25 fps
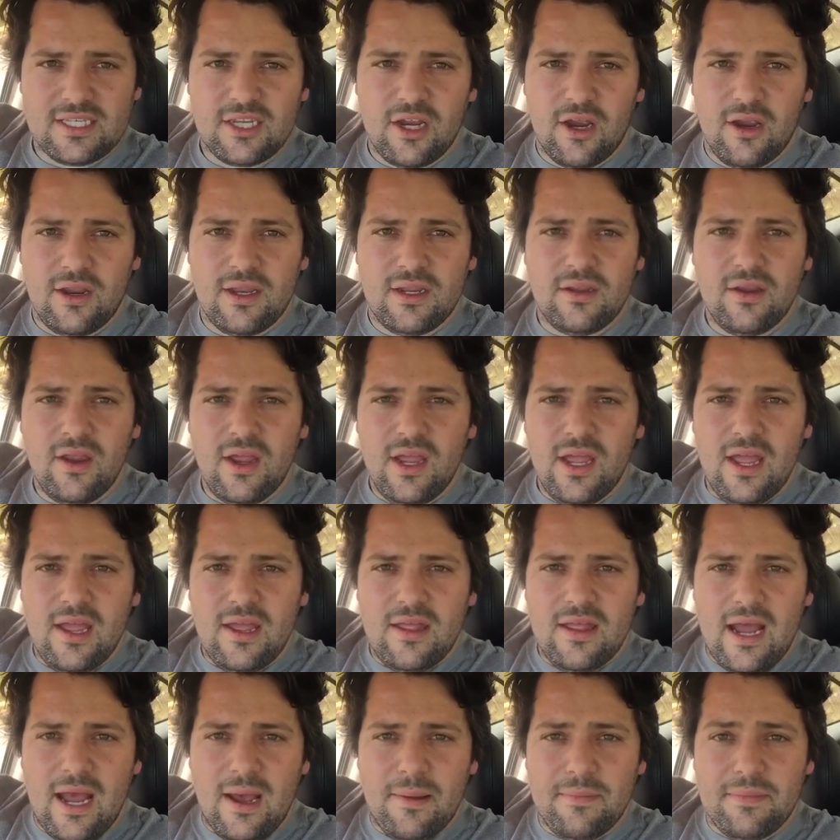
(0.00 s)
So
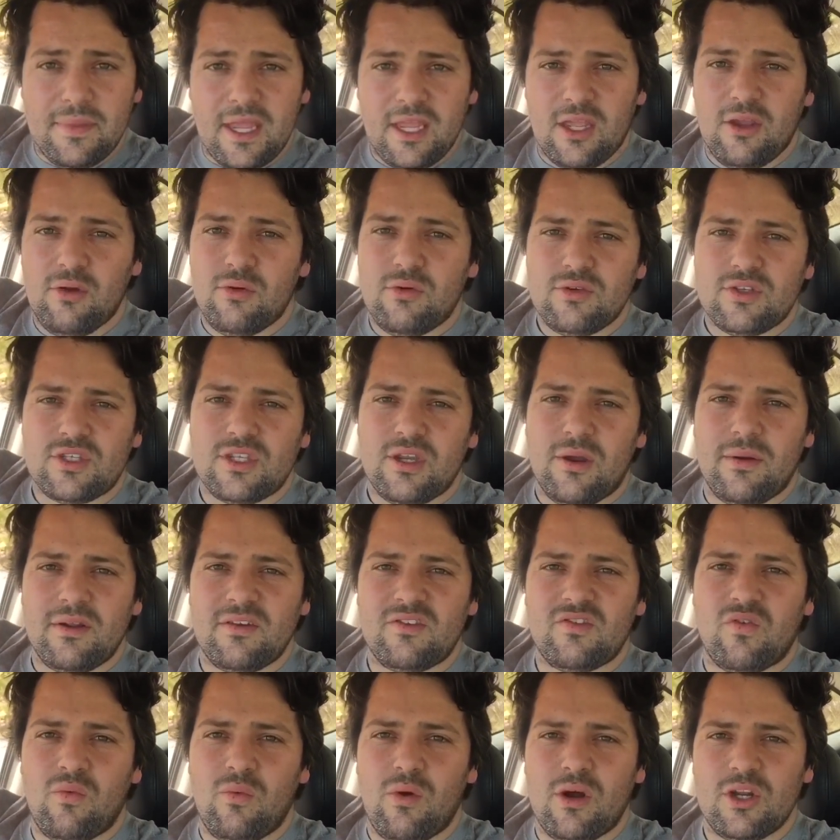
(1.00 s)
thank you all so
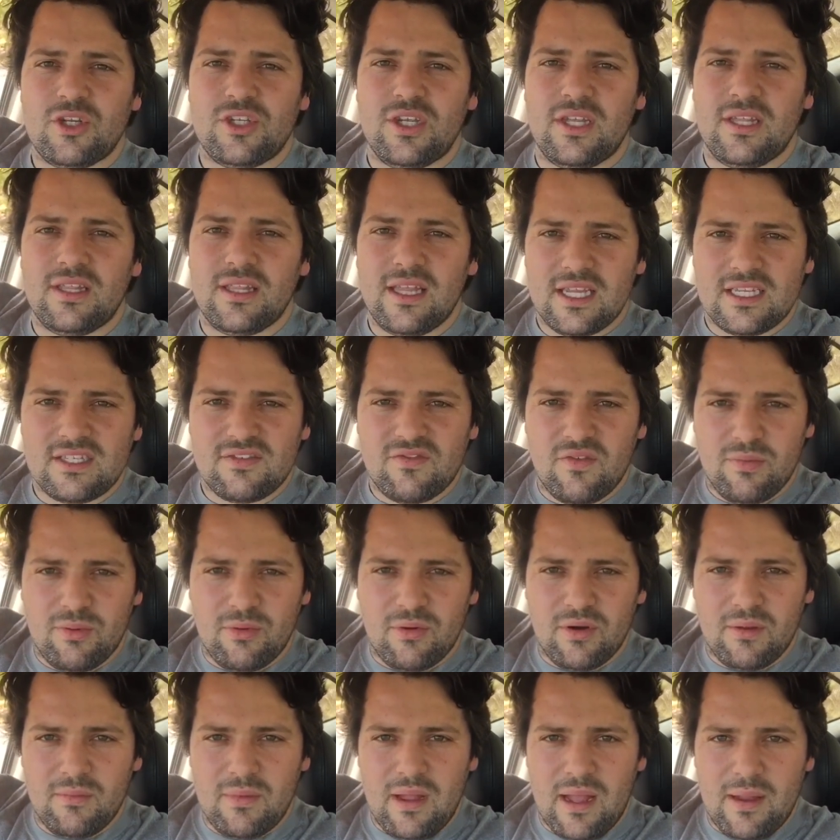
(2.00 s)
much for watching. Thanks for
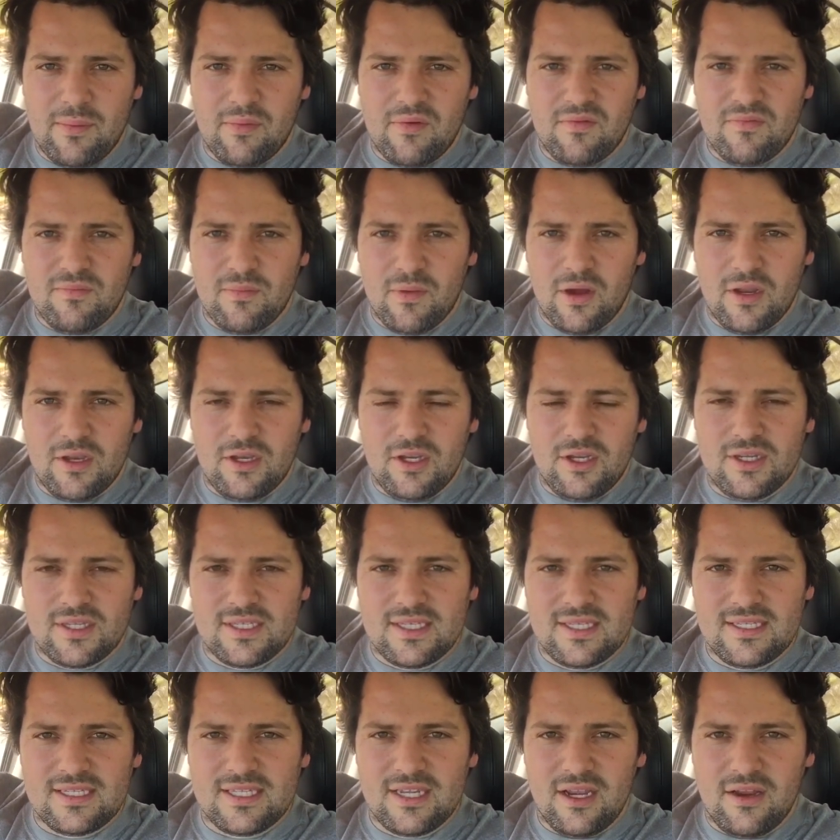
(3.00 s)
putting up with my
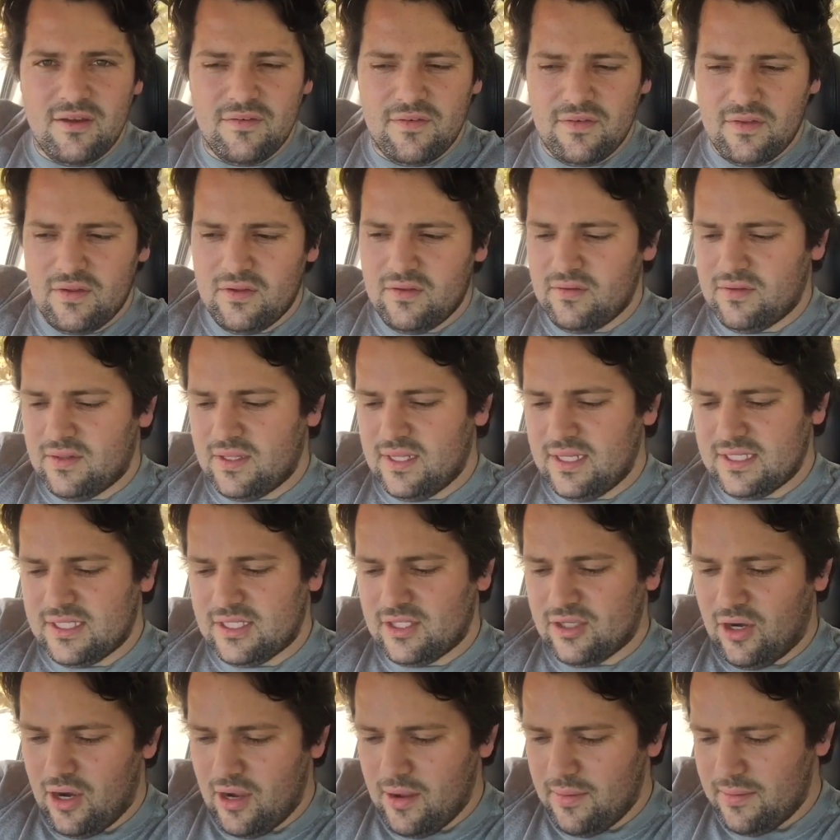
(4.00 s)
nuisance over this
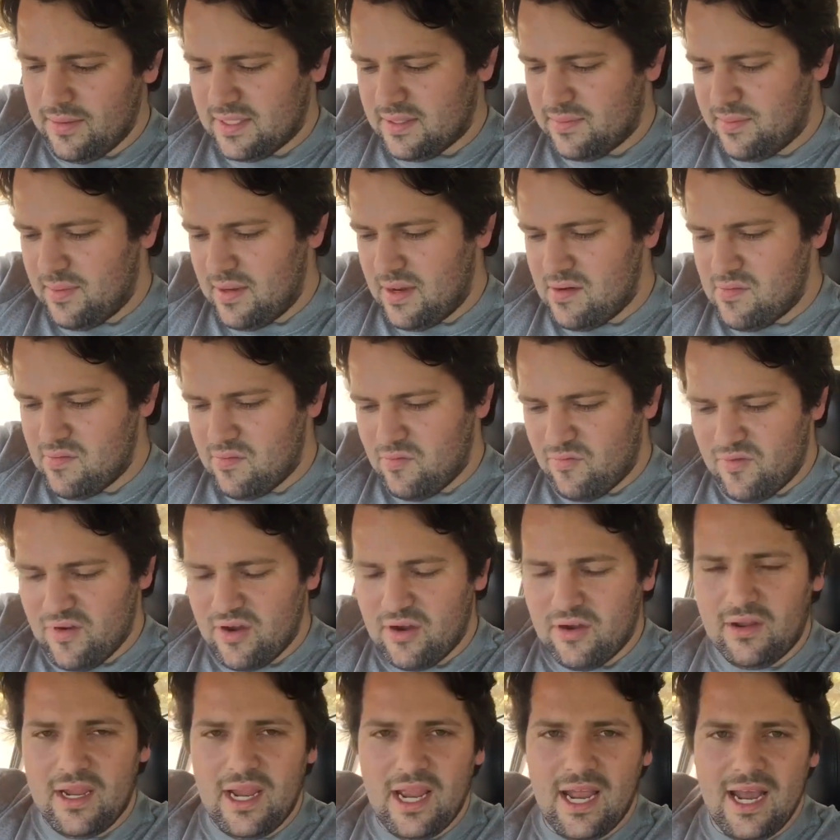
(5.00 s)
time. It's been
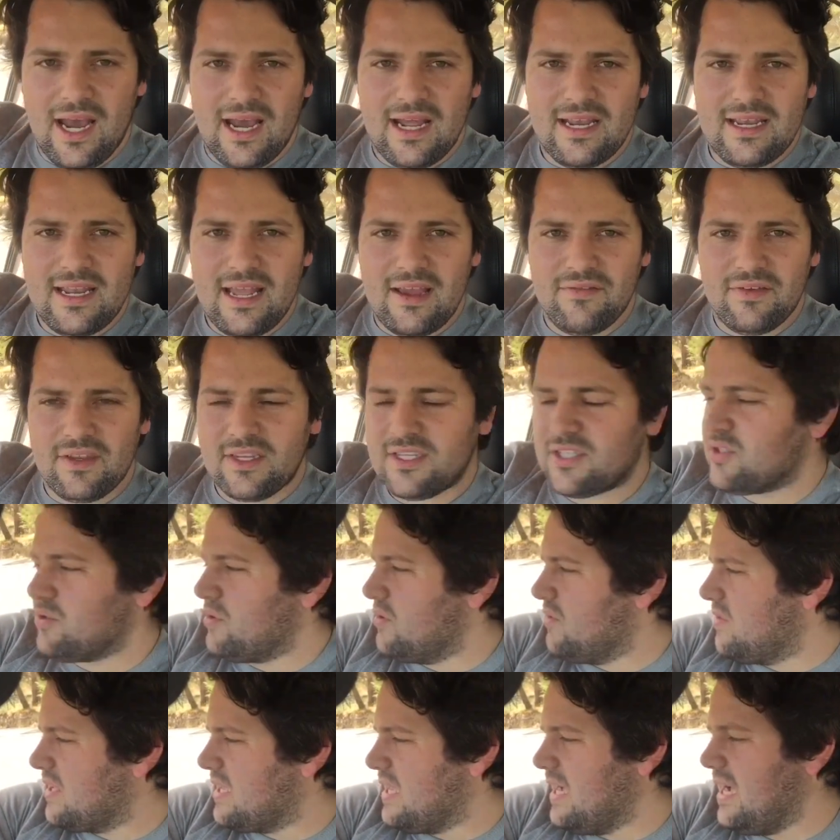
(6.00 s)
very hard having
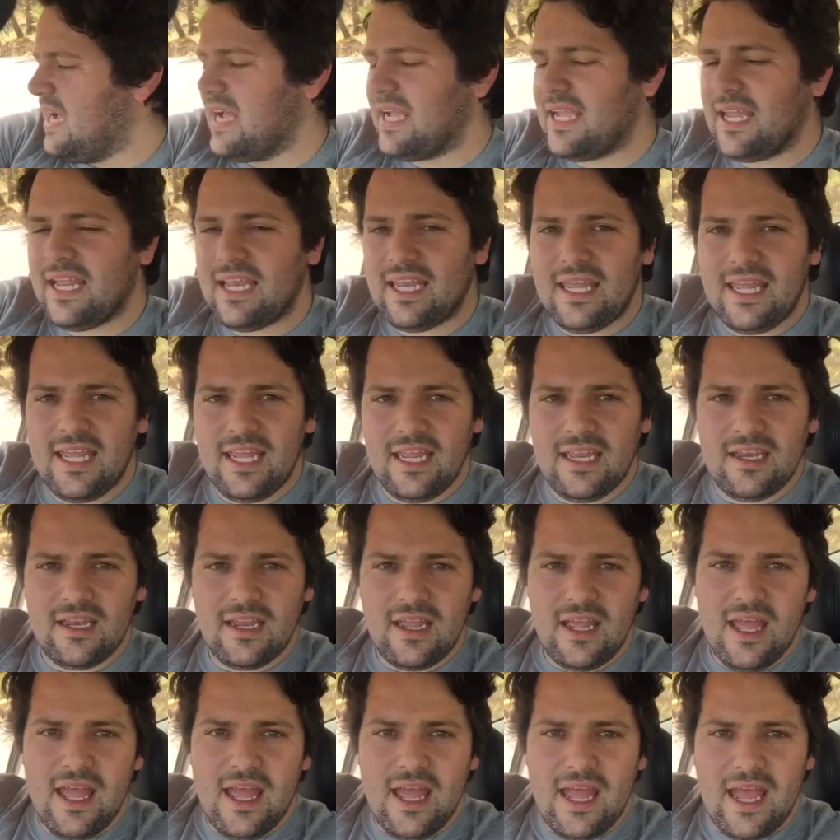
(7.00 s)
sort of the car get hit
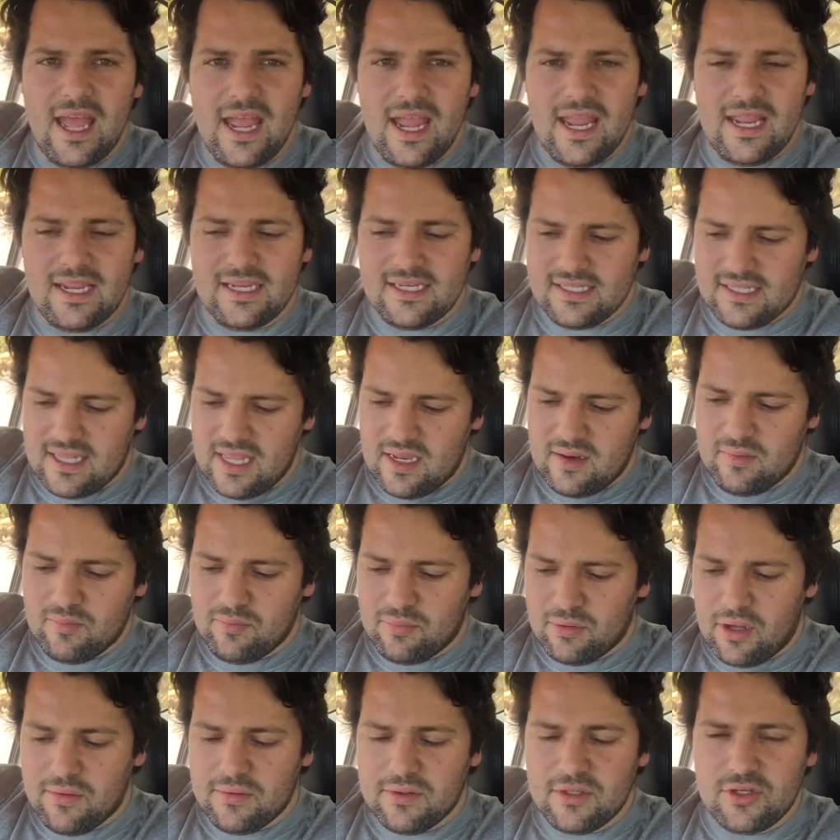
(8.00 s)
and then
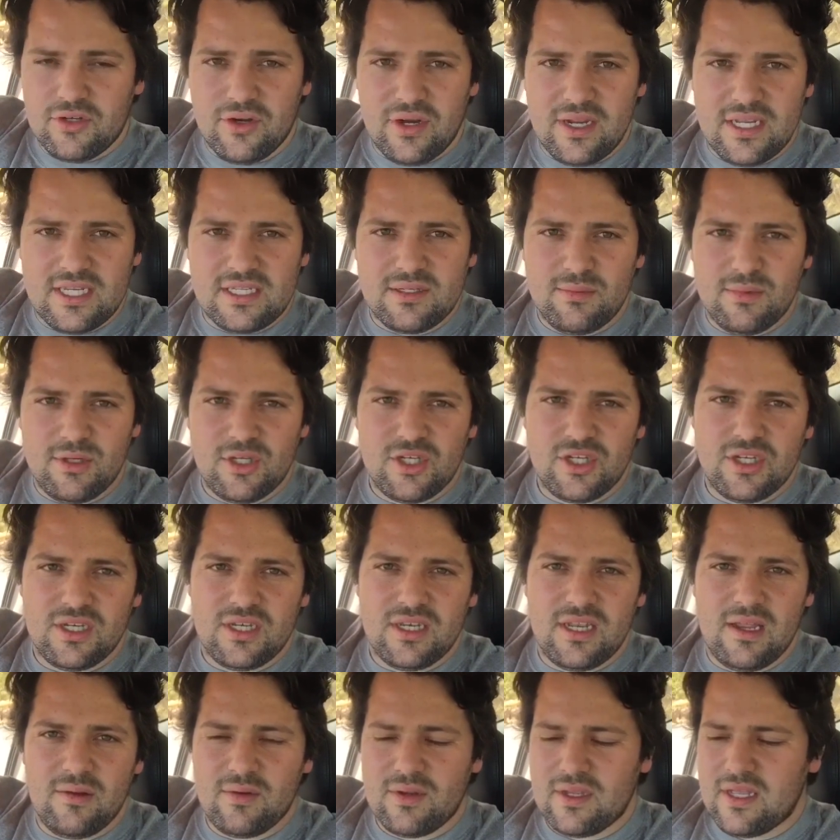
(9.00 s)
blowing the
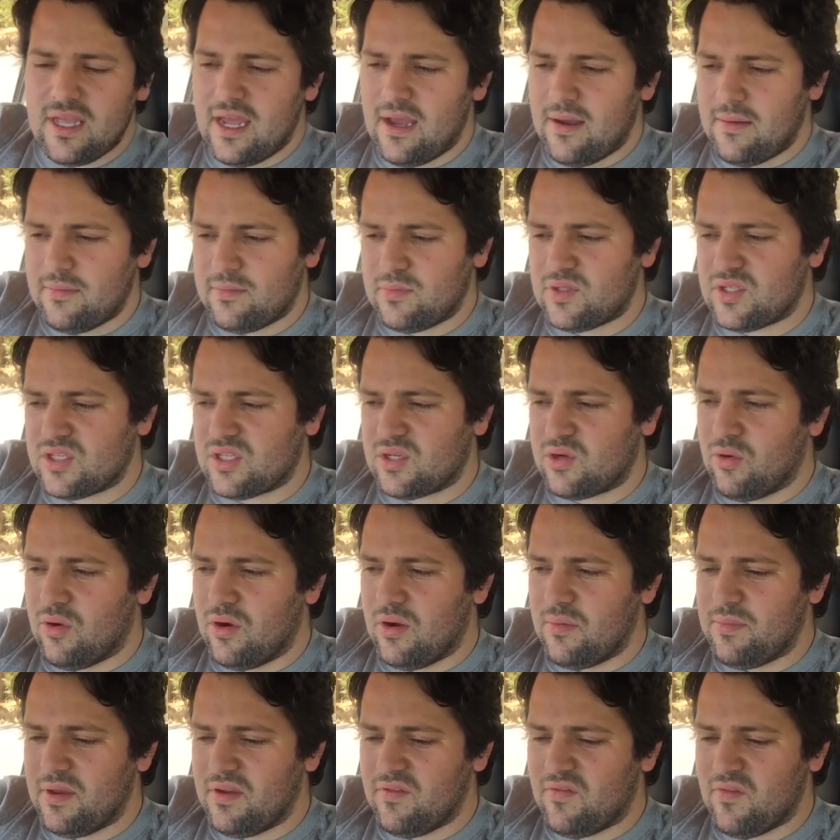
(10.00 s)
transmission. It's
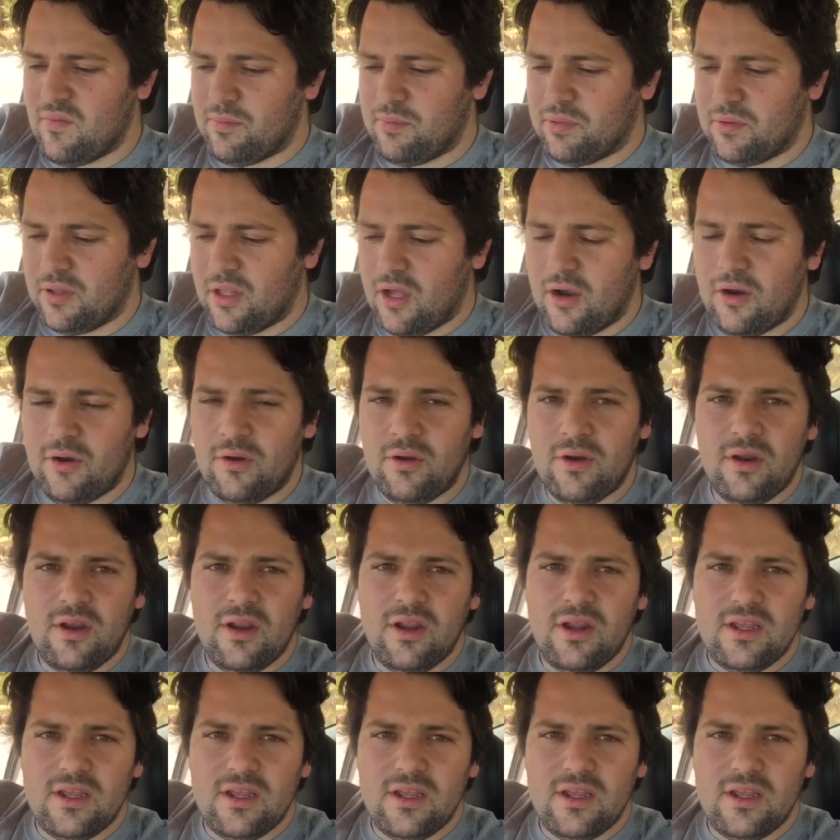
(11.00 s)
quite a bit of a blow.